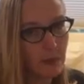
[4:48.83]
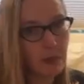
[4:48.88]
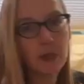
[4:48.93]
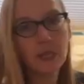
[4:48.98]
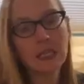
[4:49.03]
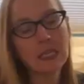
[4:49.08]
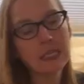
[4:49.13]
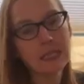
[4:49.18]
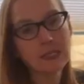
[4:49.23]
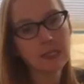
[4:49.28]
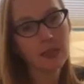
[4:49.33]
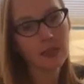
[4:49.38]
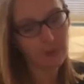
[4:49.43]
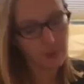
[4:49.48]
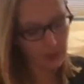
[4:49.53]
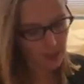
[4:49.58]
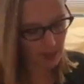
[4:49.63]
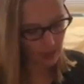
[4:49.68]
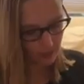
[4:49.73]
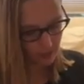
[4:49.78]
yet, but it is
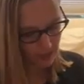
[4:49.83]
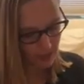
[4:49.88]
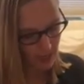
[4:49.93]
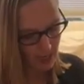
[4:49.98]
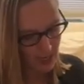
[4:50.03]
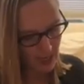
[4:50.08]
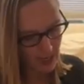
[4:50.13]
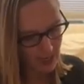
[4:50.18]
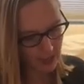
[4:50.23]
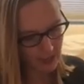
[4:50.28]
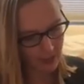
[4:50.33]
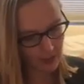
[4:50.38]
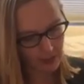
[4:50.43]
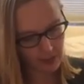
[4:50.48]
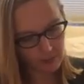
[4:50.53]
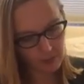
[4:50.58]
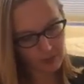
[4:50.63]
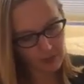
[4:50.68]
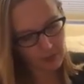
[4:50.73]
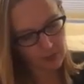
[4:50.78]
coming out, and it
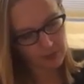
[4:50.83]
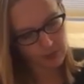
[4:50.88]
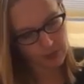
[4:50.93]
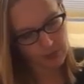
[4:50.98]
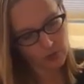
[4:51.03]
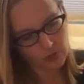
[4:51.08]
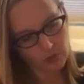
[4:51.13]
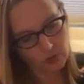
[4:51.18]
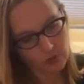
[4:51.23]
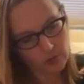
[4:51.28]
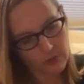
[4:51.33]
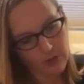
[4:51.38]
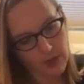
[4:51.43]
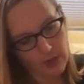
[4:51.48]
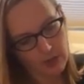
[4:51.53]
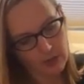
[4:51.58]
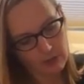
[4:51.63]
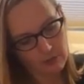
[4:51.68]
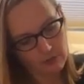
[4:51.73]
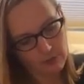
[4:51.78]
can be both a shoulder
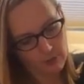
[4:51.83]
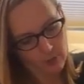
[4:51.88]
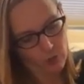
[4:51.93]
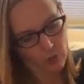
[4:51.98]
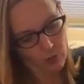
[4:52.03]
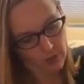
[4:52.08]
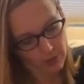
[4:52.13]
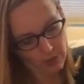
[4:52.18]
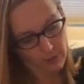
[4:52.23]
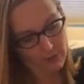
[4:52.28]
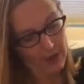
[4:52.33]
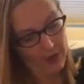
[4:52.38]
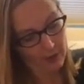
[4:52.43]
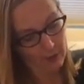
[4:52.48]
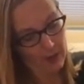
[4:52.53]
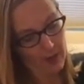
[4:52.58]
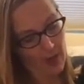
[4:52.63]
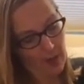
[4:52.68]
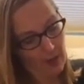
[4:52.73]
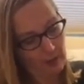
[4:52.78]
bag or a
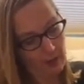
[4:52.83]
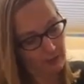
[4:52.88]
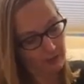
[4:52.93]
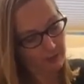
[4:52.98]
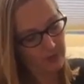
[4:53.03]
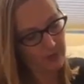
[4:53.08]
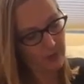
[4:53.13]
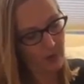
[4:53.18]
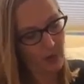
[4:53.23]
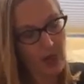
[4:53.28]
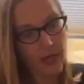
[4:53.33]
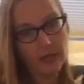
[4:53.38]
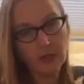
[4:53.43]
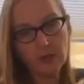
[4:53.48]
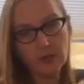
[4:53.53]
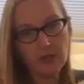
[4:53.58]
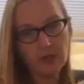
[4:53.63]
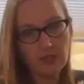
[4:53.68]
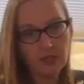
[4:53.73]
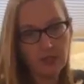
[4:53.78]
backpack. So I
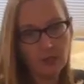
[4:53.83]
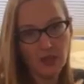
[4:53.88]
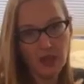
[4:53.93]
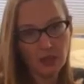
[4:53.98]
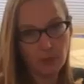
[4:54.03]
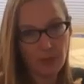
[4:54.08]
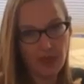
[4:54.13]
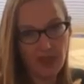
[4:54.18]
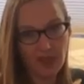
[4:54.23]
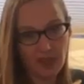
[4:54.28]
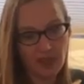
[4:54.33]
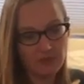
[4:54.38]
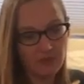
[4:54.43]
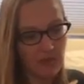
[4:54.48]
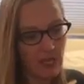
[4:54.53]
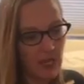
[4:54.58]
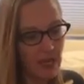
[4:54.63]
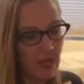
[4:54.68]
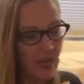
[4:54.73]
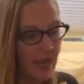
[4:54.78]
used it as a backpack,
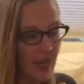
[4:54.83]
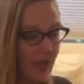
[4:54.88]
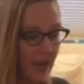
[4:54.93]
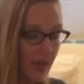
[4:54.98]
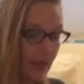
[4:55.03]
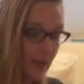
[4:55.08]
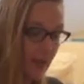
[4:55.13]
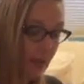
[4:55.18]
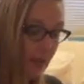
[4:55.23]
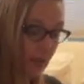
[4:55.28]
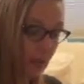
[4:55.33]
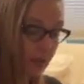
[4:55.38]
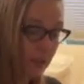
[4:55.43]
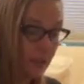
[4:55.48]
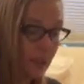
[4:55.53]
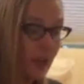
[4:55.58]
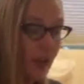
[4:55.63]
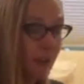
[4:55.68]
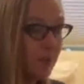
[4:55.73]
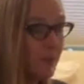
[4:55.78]
and I
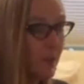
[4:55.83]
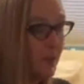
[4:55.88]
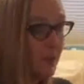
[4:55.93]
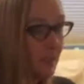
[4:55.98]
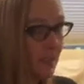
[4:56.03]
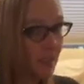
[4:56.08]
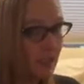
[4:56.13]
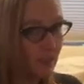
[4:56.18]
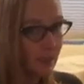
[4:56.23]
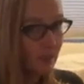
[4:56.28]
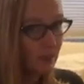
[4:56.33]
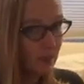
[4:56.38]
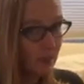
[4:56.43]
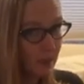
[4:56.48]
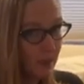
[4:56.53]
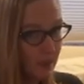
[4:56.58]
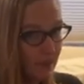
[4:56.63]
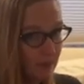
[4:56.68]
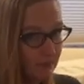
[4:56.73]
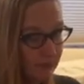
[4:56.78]
loved it. I'm not taking it
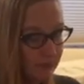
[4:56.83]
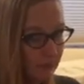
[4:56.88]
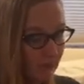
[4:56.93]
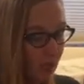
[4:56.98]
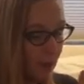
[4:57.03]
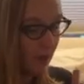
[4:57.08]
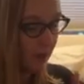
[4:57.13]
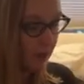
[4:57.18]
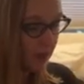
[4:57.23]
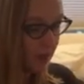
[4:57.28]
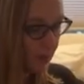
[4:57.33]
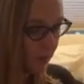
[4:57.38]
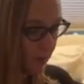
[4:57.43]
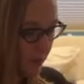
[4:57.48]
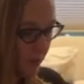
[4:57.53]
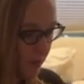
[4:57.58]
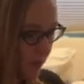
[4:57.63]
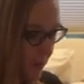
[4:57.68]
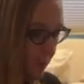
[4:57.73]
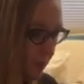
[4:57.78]
with me on this
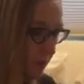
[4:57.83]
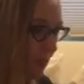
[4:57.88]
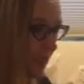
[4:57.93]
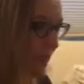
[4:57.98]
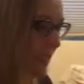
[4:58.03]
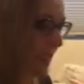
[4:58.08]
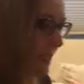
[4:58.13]
trip though,